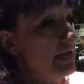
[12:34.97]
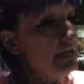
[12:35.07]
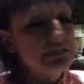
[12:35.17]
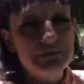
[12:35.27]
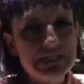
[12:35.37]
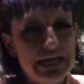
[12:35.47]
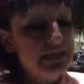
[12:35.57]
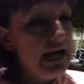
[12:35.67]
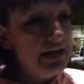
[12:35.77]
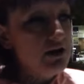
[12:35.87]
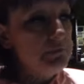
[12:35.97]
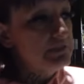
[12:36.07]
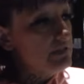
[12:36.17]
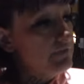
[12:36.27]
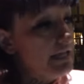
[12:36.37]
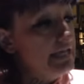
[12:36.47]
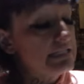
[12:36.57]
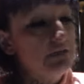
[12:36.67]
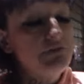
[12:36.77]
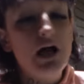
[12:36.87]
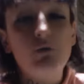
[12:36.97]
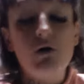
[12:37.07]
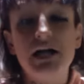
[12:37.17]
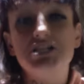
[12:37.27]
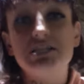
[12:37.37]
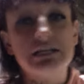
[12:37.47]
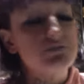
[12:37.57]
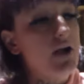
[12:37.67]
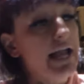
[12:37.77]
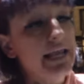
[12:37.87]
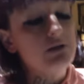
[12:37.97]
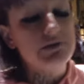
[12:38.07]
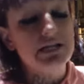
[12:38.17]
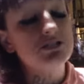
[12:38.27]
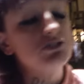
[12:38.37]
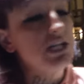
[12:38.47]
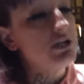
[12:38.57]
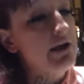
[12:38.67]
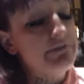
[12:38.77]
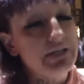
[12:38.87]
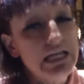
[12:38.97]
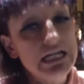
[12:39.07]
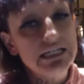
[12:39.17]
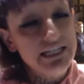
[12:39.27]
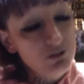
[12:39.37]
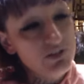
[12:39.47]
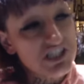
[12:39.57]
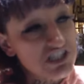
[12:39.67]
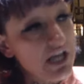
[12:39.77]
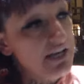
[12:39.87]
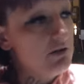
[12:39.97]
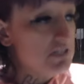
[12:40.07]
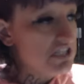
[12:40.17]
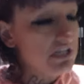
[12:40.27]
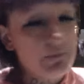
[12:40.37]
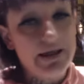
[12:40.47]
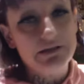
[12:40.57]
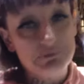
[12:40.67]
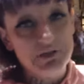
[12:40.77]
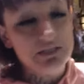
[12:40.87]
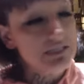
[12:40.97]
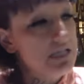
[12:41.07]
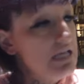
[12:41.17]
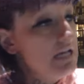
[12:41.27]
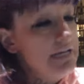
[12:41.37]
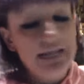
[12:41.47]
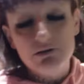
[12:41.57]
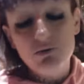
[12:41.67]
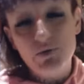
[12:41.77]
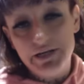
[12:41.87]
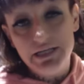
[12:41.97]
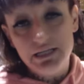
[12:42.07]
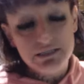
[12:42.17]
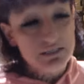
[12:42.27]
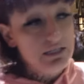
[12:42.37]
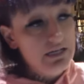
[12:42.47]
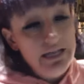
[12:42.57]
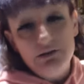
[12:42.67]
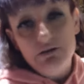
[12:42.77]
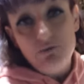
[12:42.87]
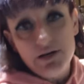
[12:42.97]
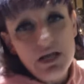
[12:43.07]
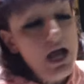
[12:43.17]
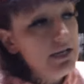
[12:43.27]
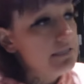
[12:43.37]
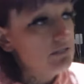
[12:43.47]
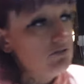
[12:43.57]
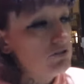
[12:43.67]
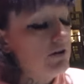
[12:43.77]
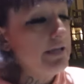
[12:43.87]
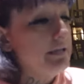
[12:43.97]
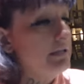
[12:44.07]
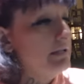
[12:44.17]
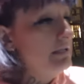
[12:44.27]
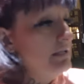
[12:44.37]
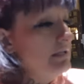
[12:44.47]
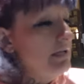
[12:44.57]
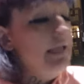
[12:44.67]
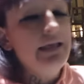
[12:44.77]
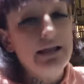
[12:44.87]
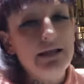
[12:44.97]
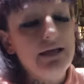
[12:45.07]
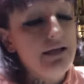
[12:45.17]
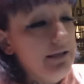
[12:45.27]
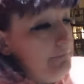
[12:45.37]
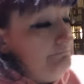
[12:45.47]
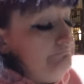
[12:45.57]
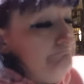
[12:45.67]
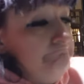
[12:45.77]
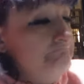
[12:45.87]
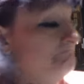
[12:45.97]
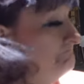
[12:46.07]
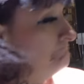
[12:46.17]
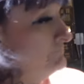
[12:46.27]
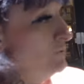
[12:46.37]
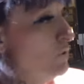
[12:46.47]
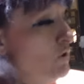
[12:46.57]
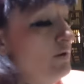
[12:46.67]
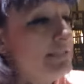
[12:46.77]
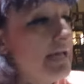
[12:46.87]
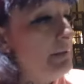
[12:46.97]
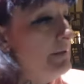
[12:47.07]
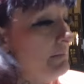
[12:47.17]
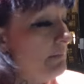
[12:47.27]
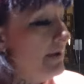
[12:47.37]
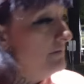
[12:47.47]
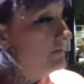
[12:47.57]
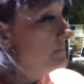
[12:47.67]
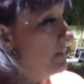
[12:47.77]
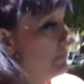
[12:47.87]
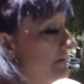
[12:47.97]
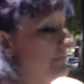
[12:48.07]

That somebody's got the gonorrhea herpes syphilis. If y'all watch next Friday on National Geographic, they doing a study on the shit coming out his penis. They don't know what it is. They don't even know what to call it. It's a new strand. And I, mm, nah. Ooh, it's got to be in my mouth because my breath.